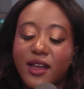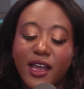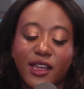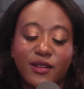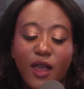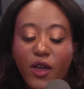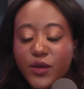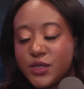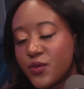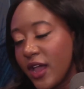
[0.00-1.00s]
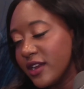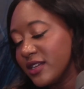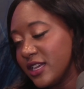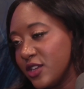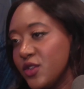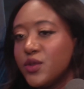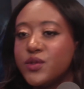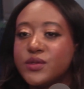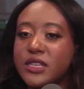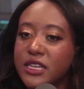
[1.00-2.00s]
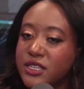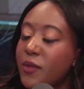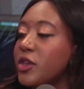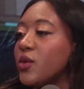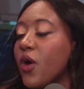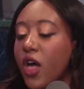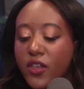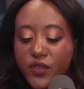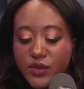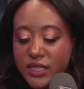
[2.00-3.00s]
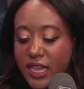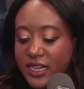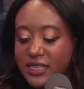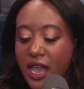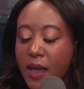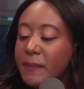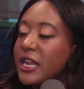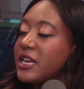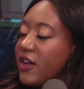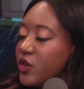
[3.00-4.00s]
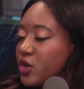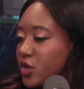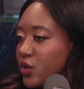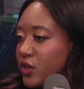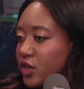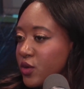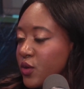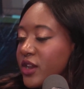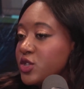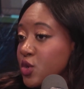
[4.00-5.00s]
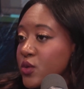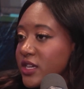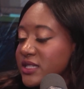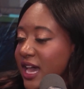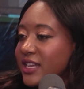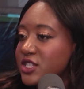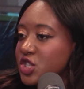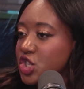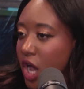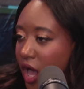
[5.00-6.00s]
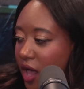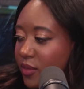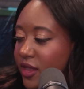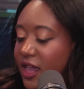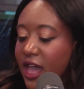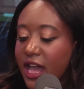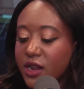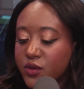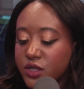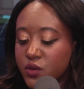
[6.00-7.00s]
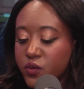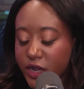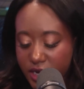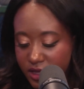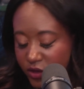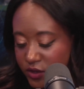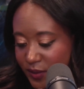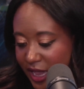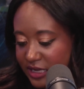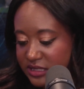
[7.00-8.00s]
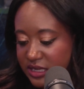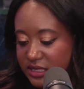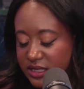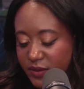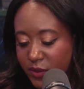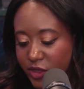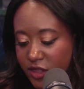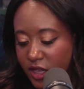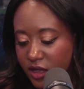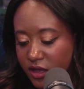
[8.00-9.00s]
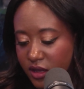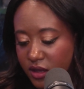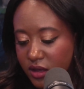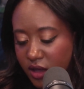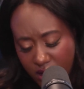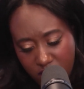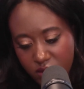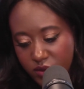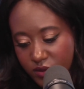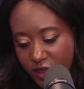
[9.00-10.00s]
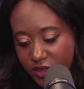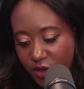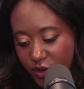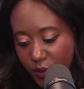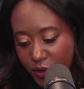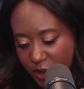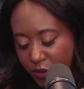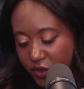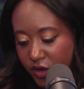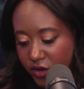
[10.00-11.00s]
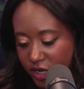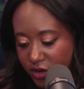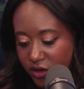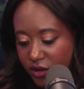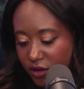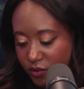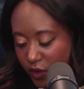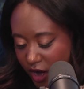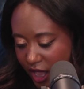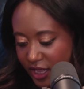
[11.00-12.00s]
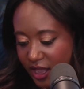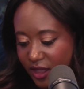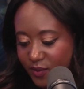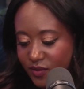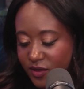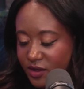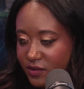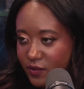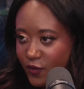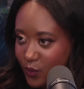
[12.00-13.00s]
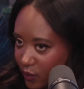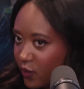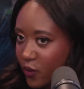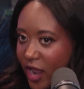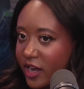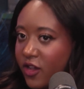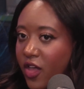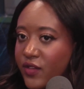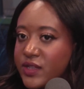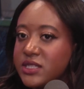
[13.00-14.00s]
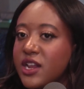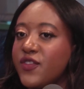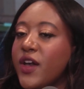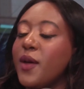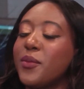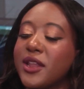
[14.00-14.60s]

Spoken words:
I'd always read E! News, EW, all of those things, but I never knew that you could do this as a job. And it was reading those magazines that made me think, oh, like there are people that are here where I am writing all of this stuff up.